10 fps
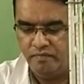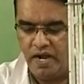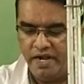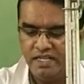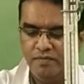
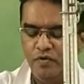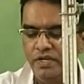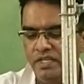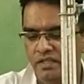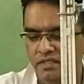by adding
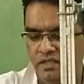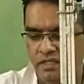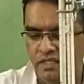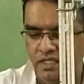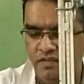ammonia.
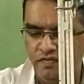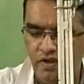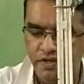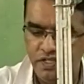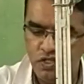If
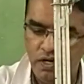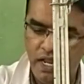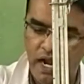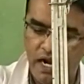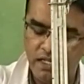not
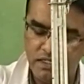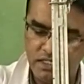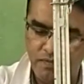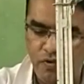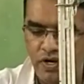dissolved, add
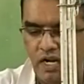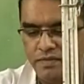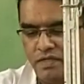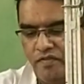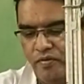some more
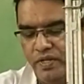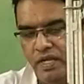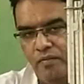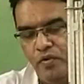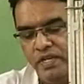drops of
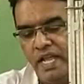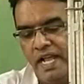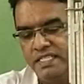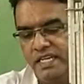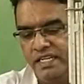ammonia as I